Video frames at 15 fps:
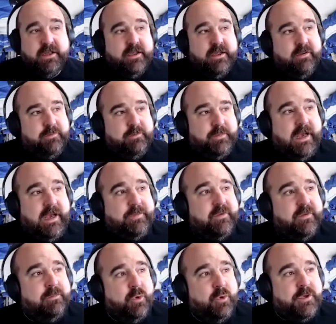Perhaps
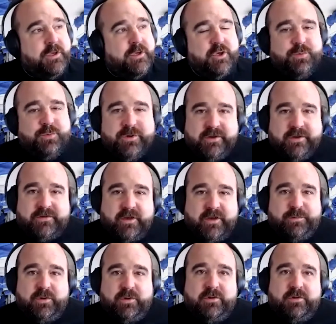a more human
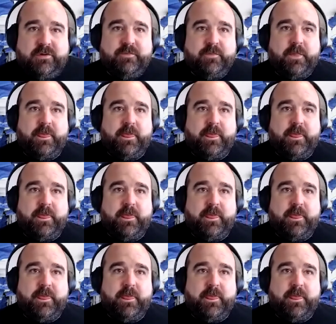example,